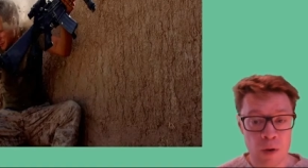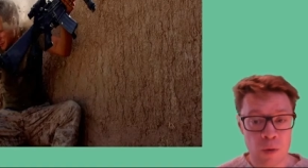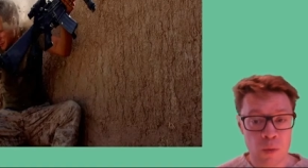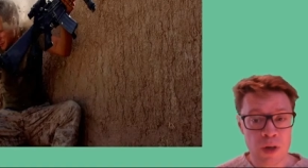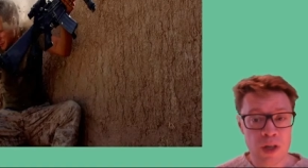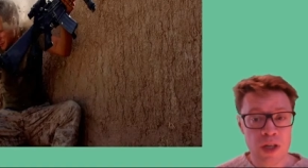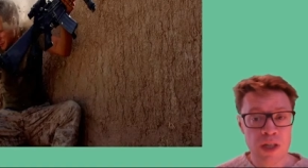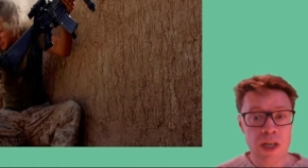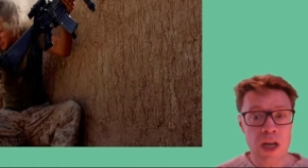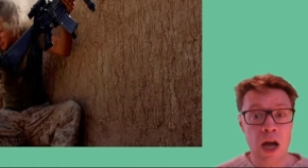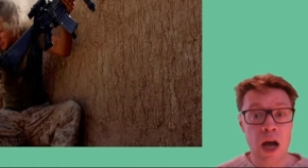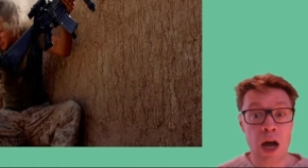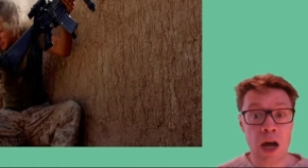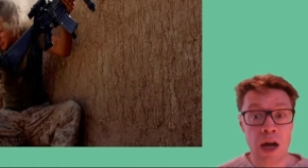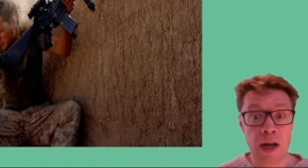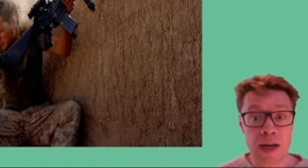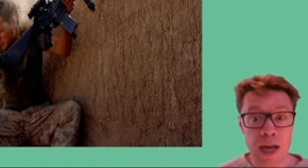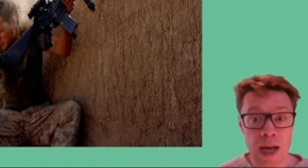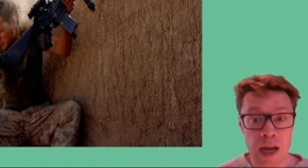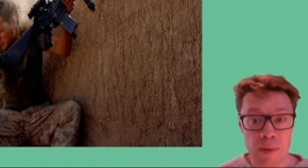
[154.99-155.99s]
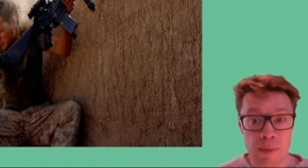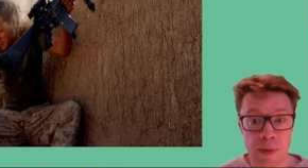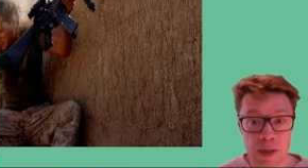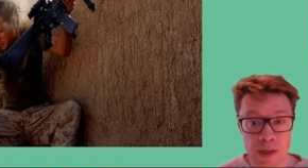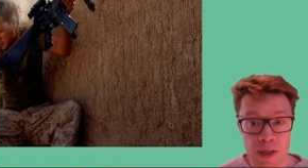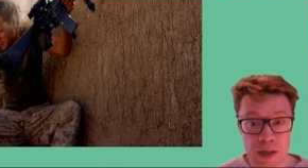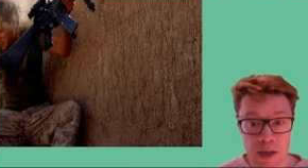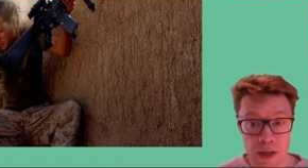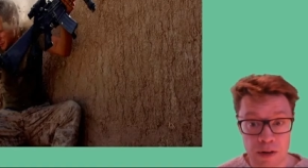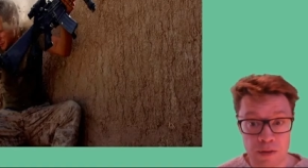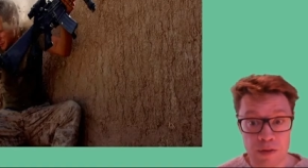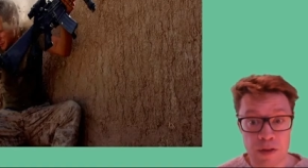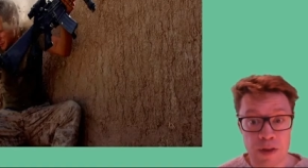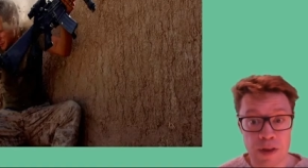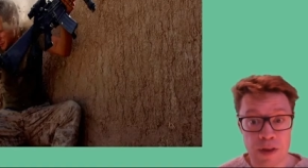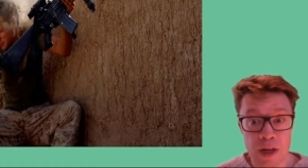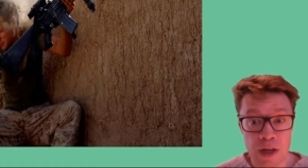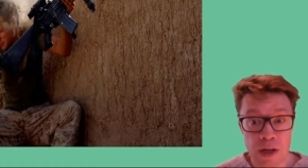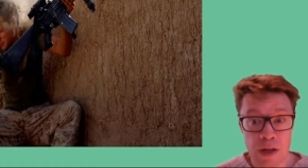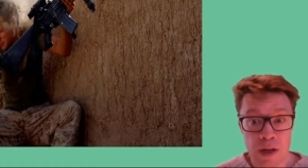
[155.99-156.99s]
We're just unable to kind of
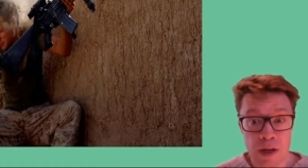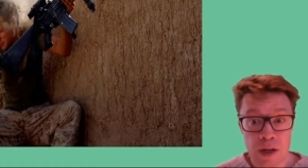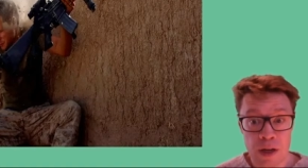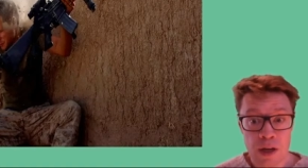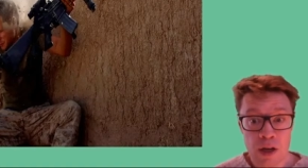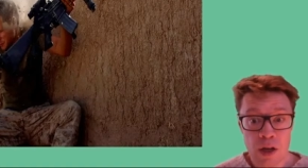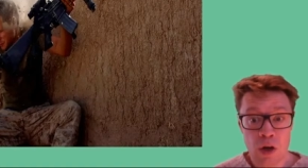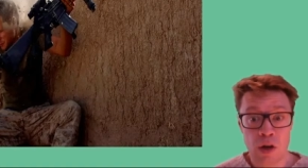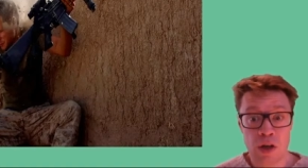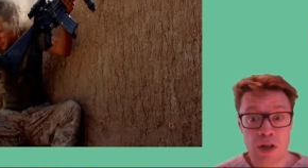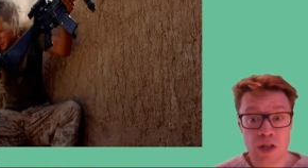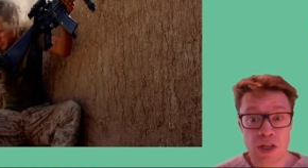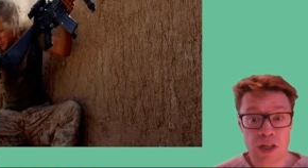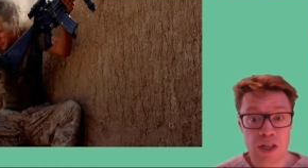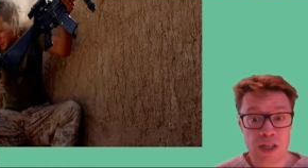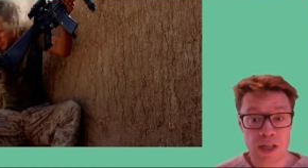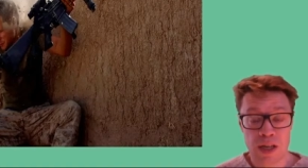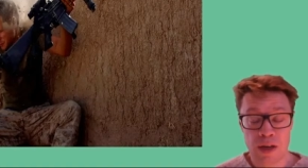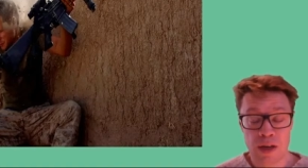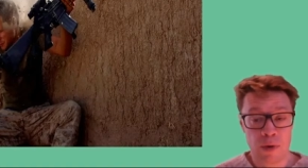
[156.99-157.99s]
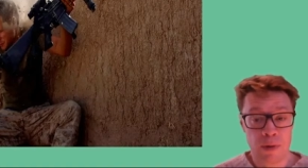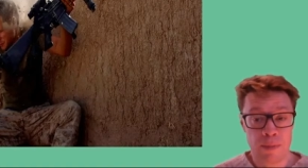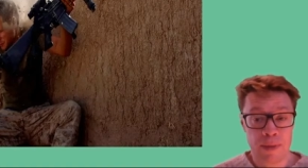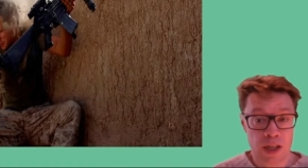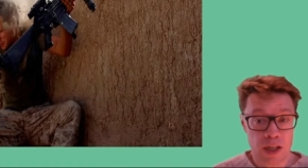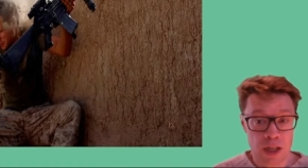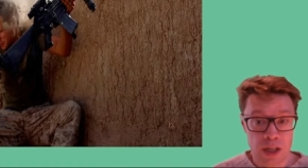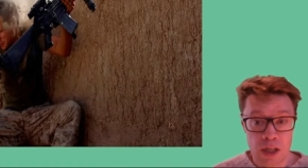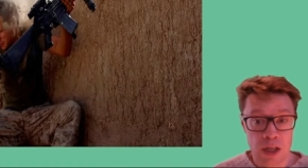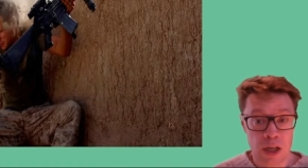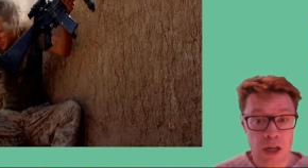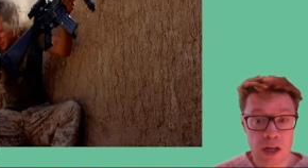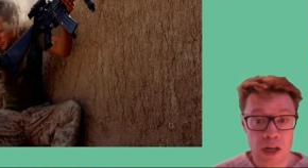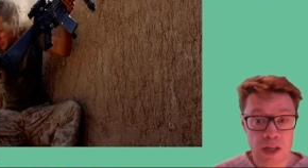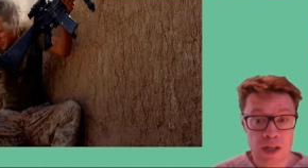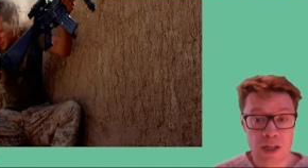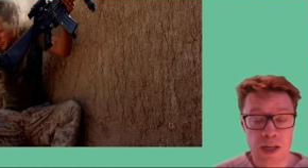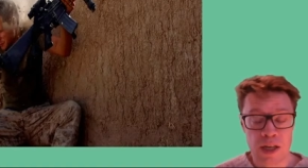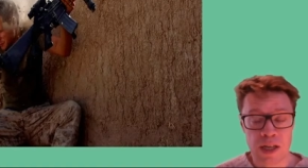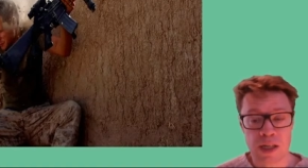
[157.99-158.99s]
think consciously. We may just
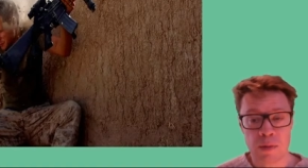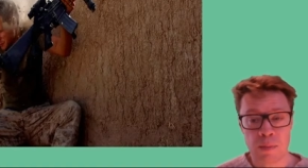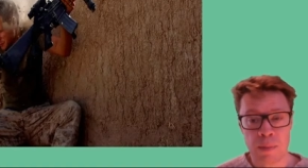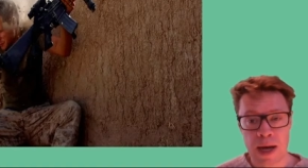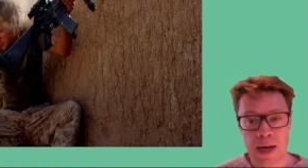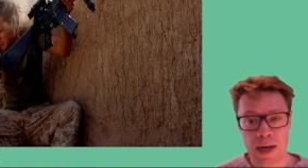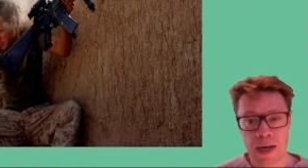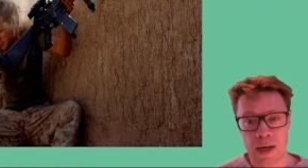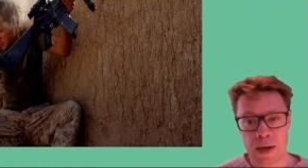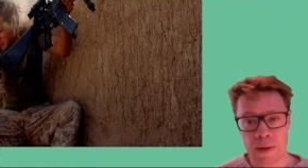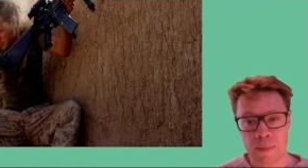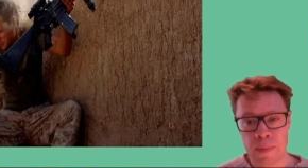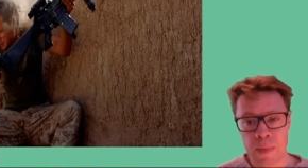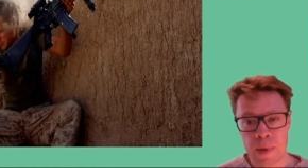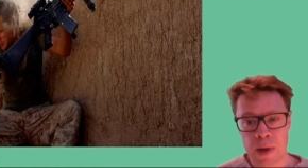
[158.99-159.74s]
lurch into panic.